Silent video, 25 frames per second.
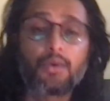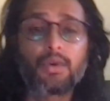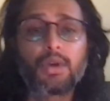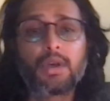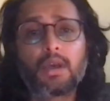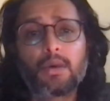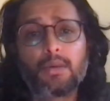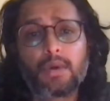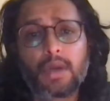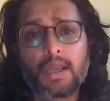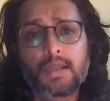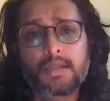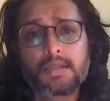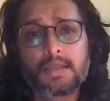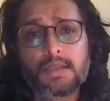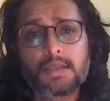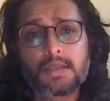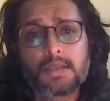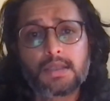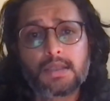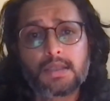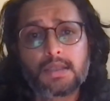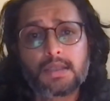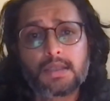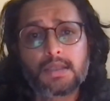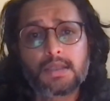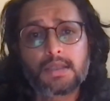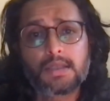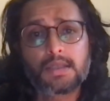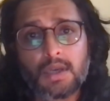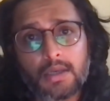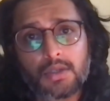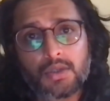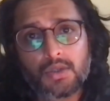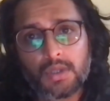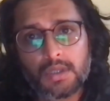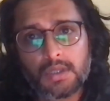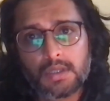How did our ancestors
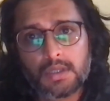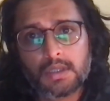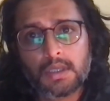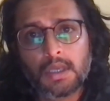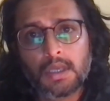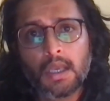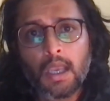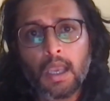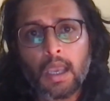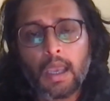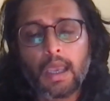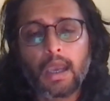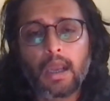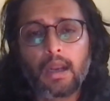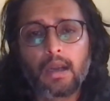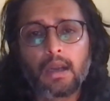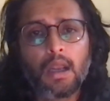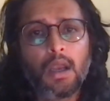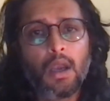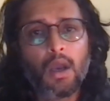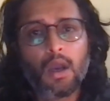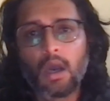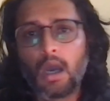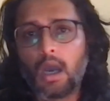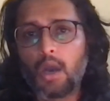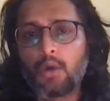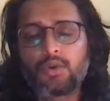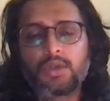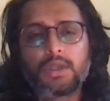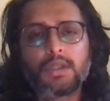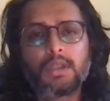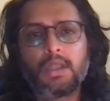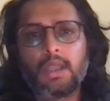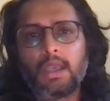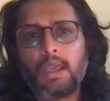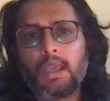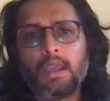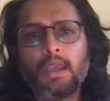react to this? And how
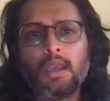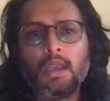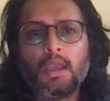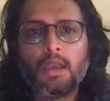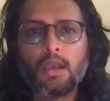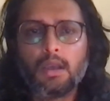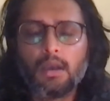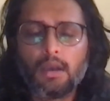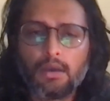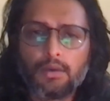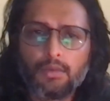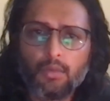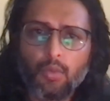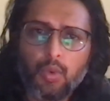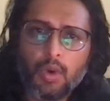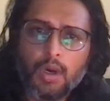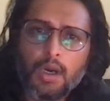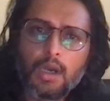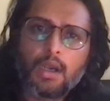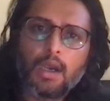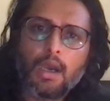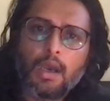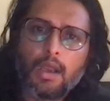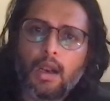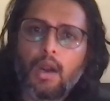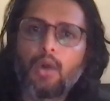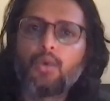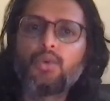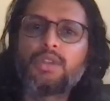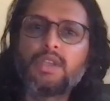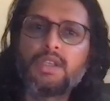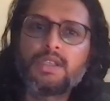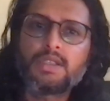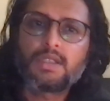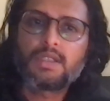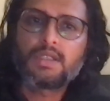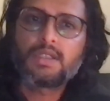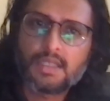did they work around
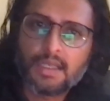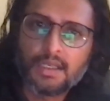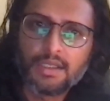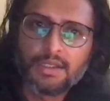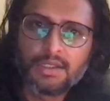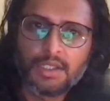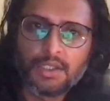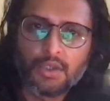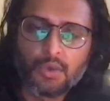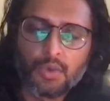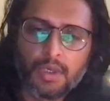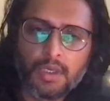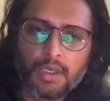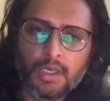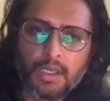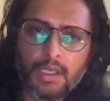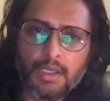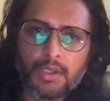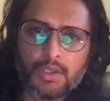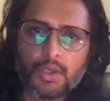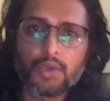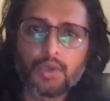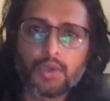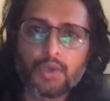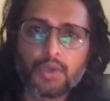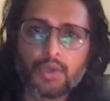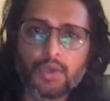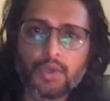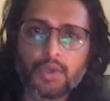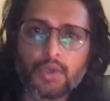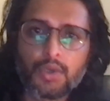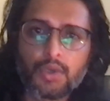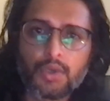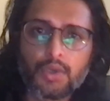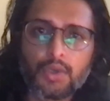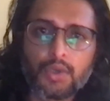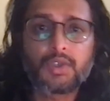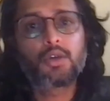these discontinuities or try to
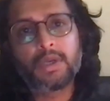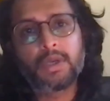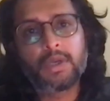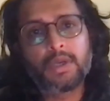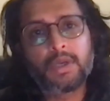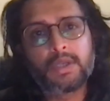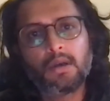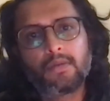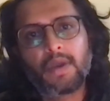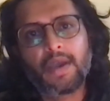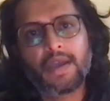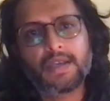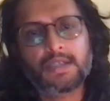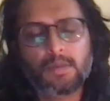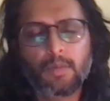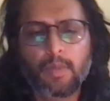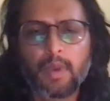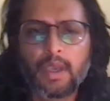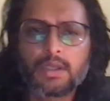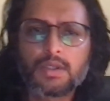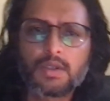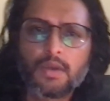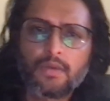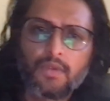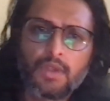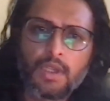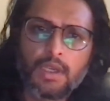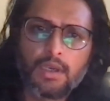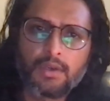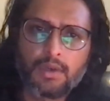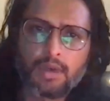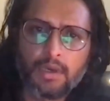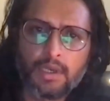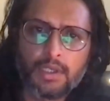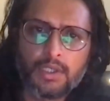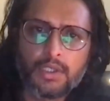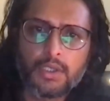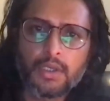preserve aspects of their
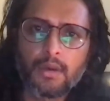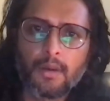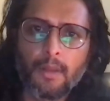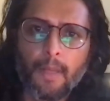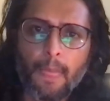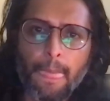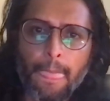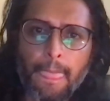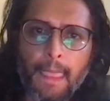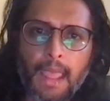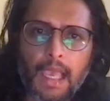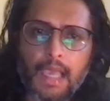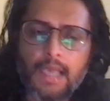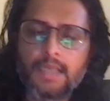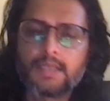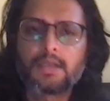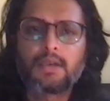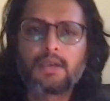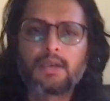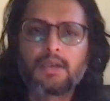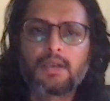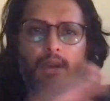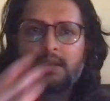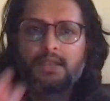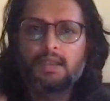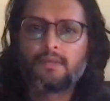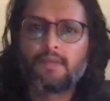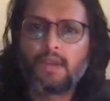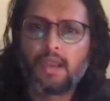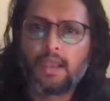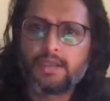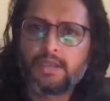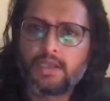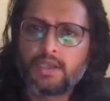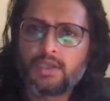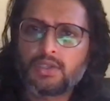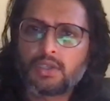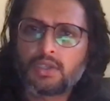tradition as a great
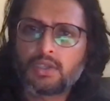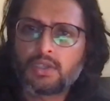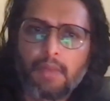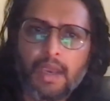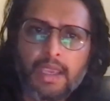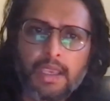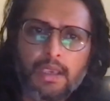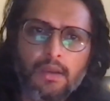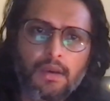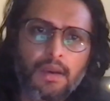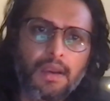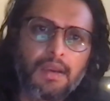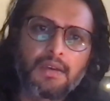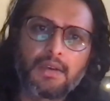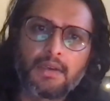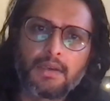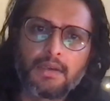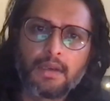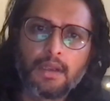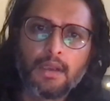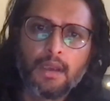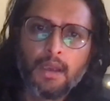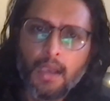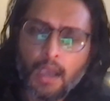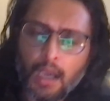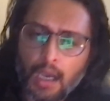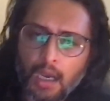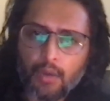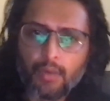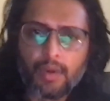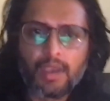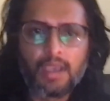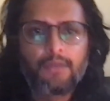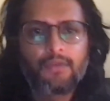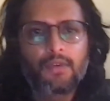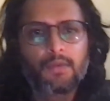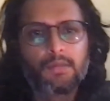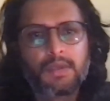civilization migrated
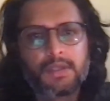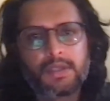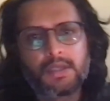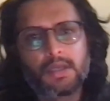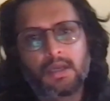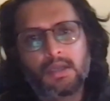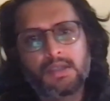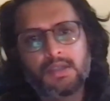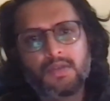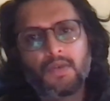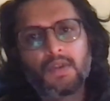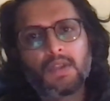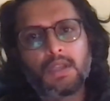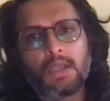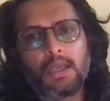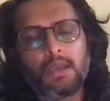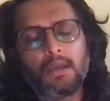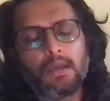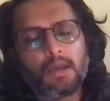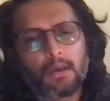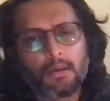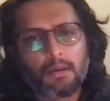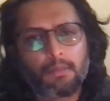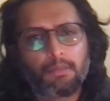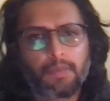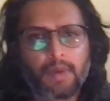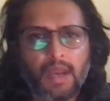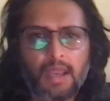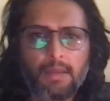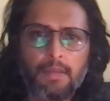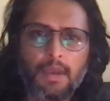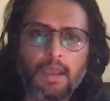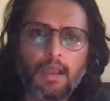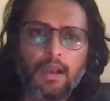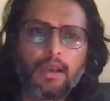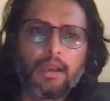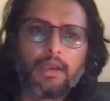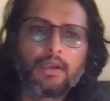away from the Saraswati
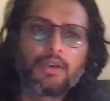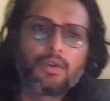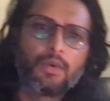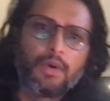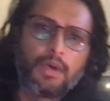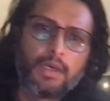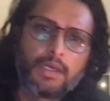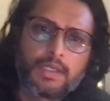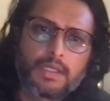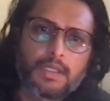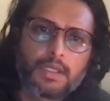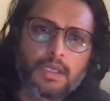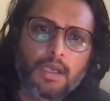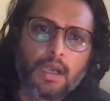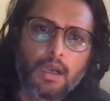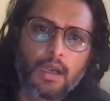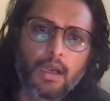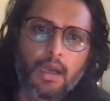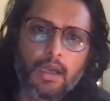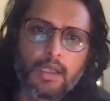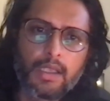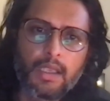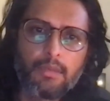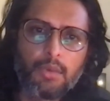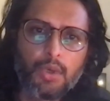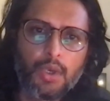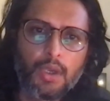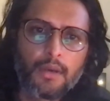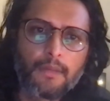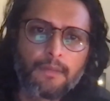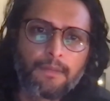primarily towards the Ganga Yamuna?